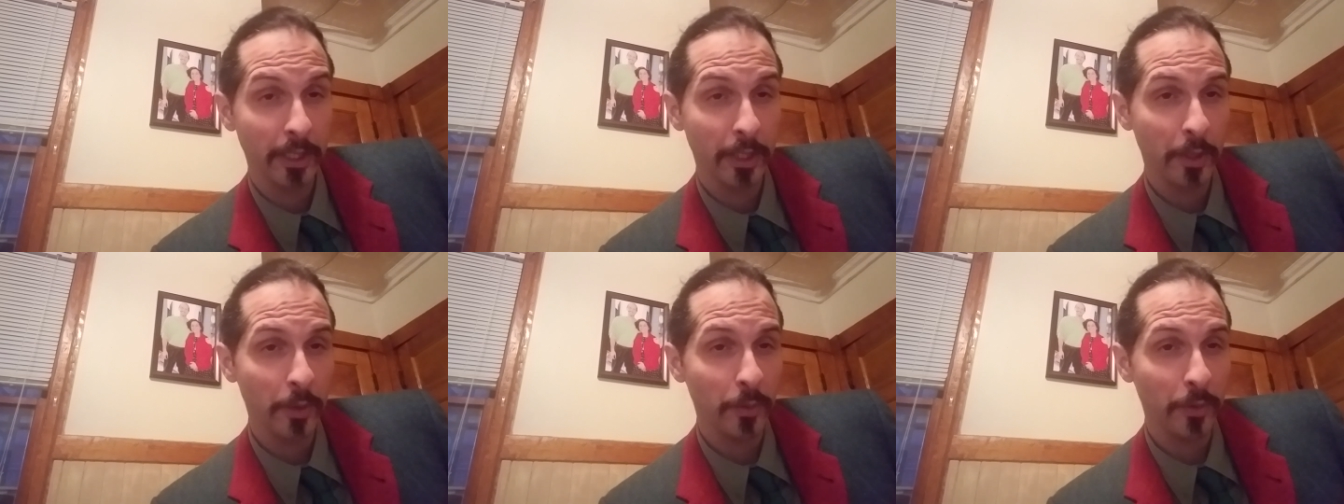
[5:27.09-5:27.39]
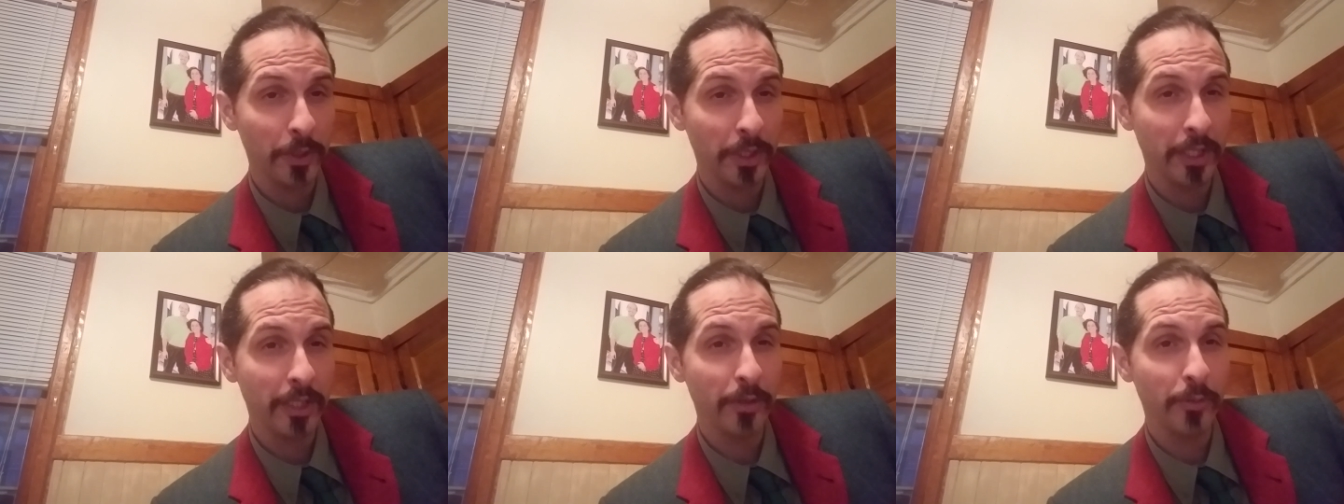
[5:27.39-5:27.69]
When
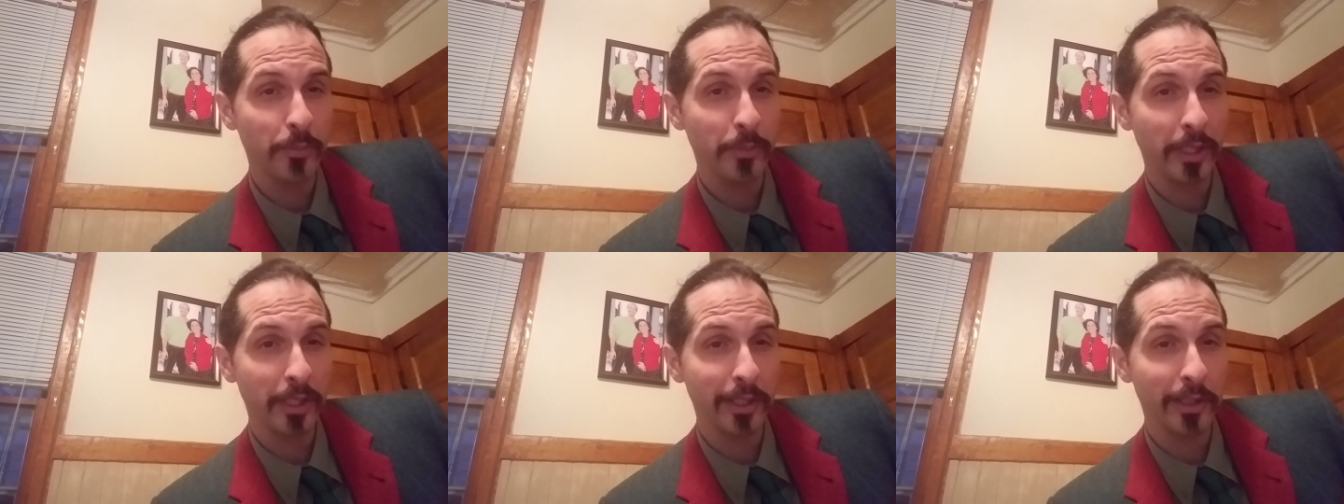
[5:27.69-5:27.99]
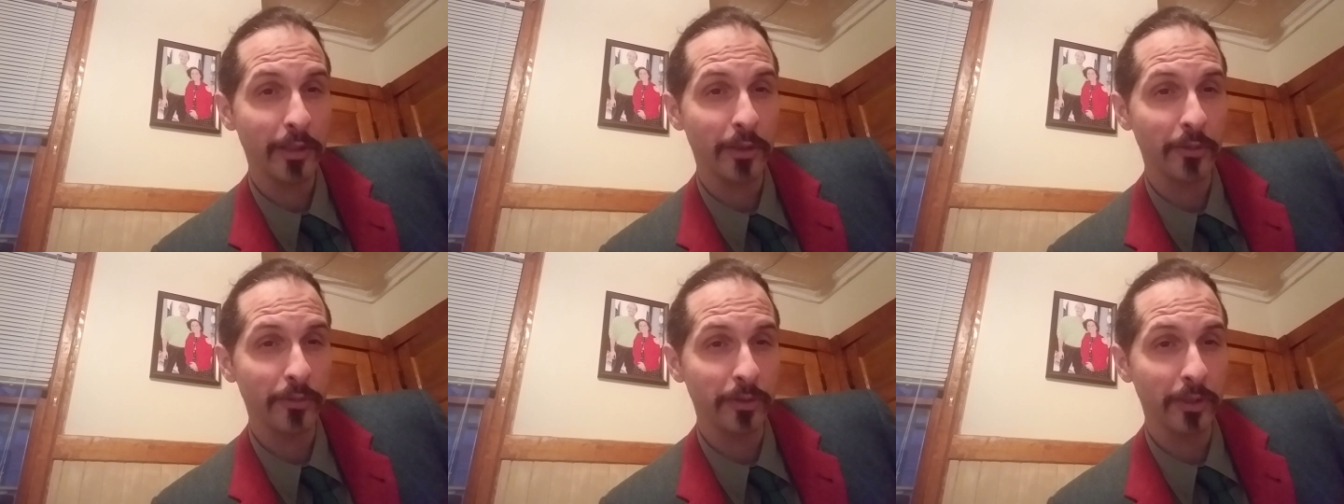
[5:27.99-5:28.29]
you give me an
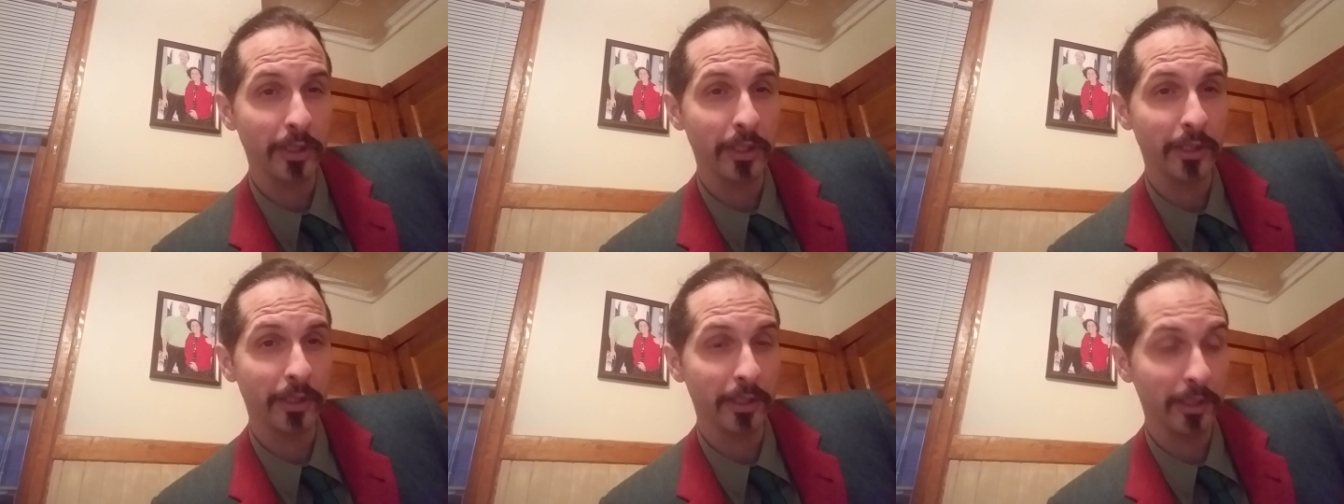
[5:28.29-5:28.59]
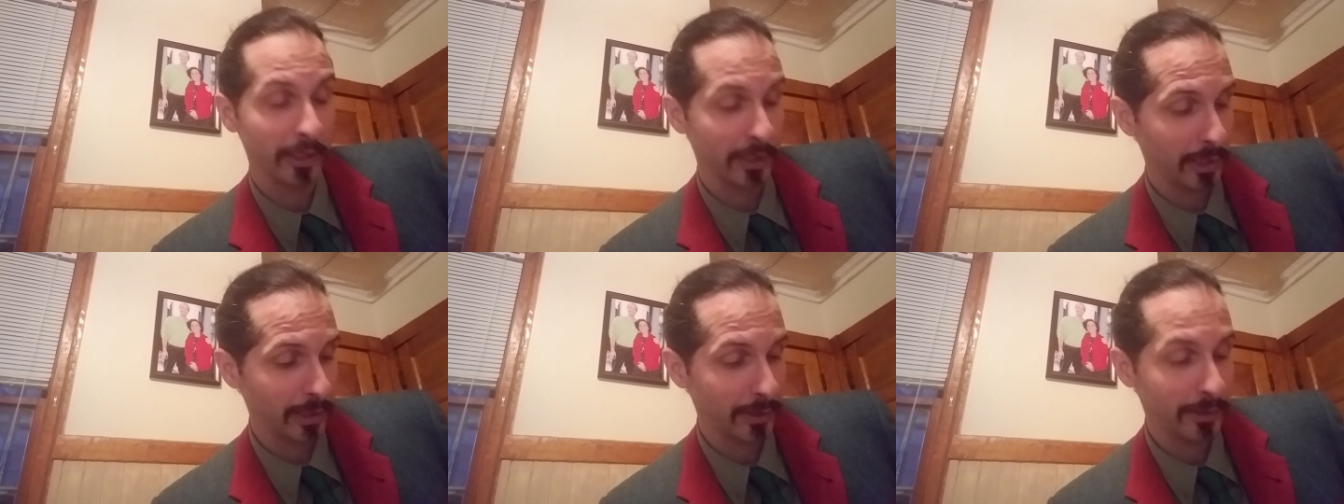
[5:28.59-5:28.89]
Errol Flynn
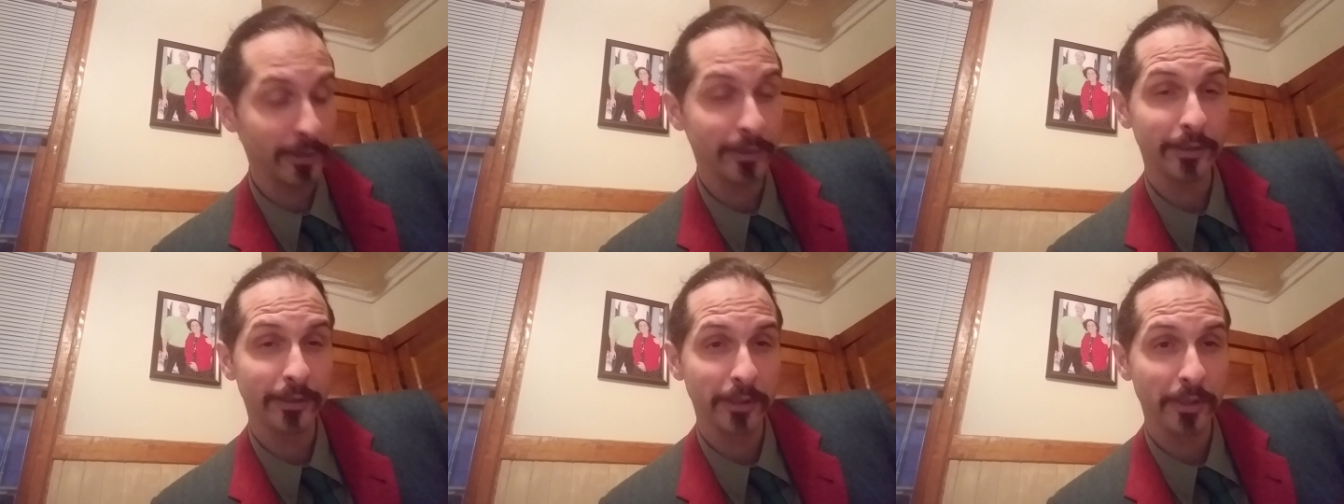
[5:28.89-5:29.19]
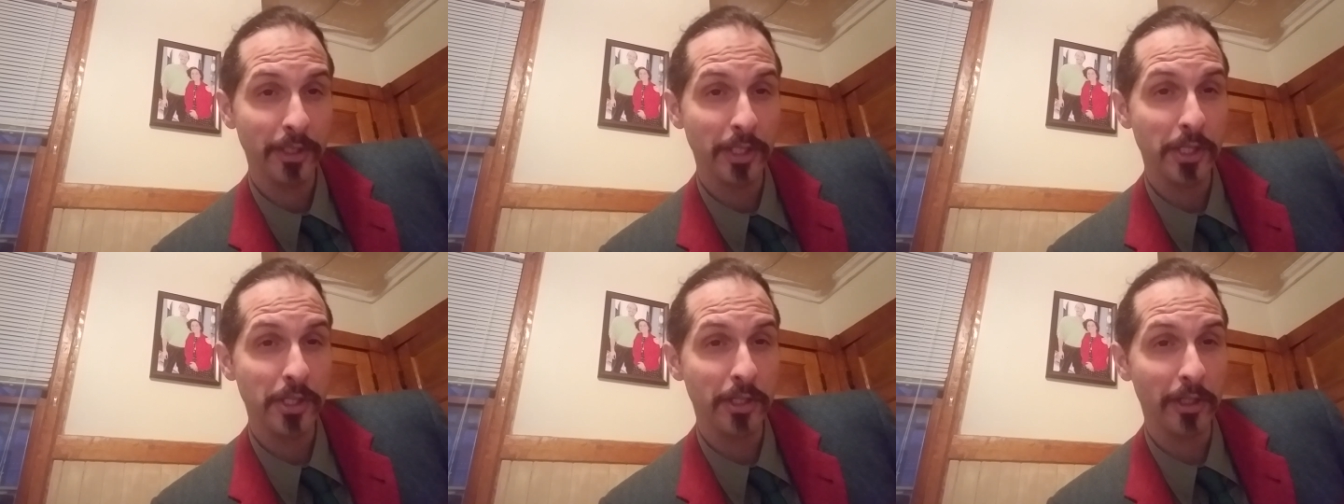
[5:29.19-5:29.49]
uh,
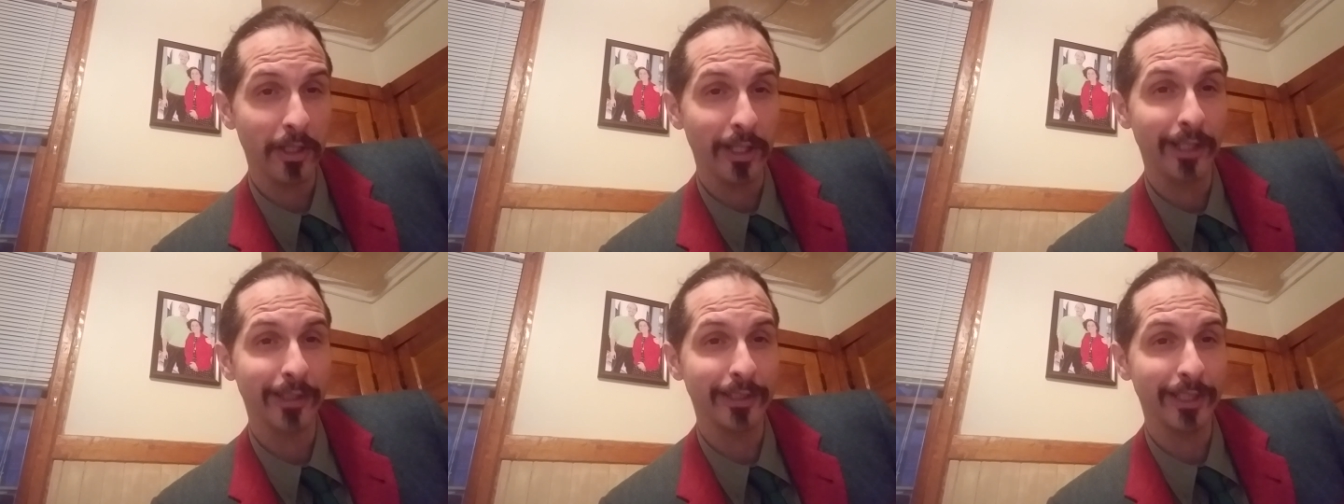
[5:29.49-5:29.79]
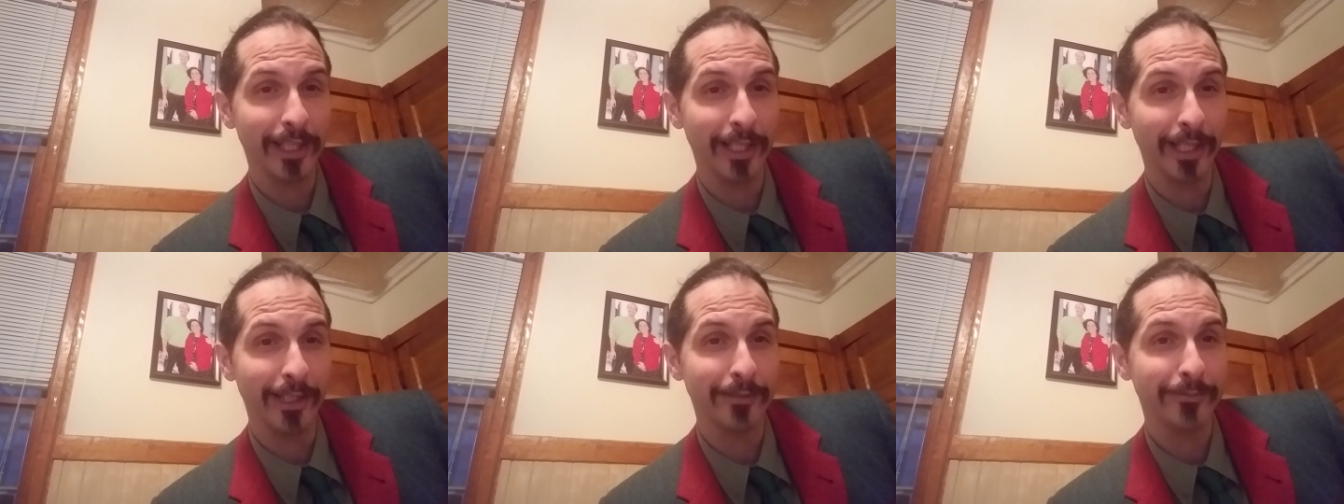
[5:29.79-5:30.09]
t-shirt like
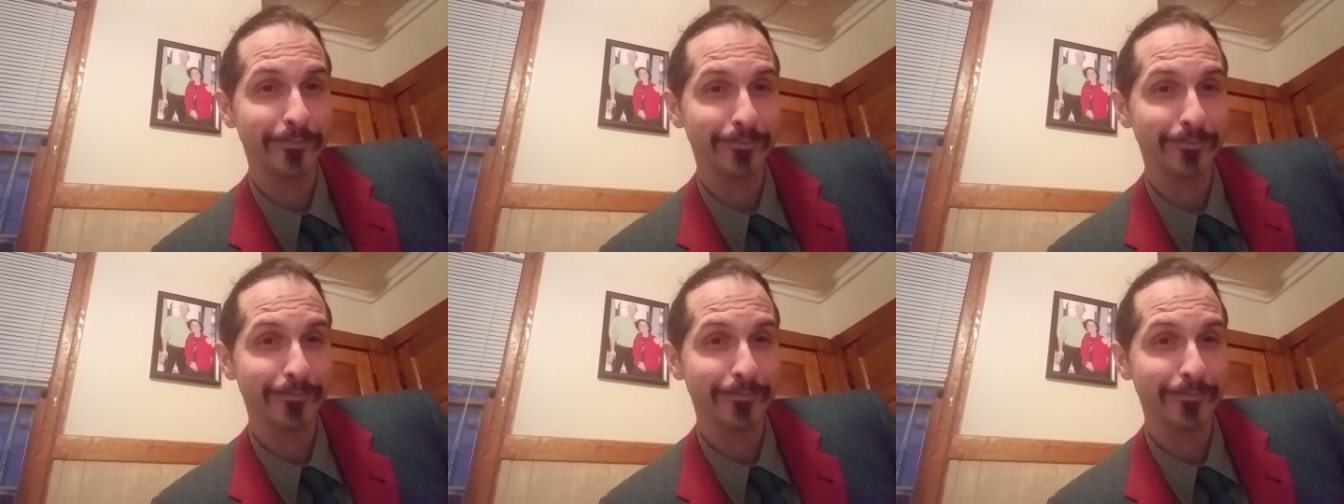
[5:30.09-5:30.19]
that,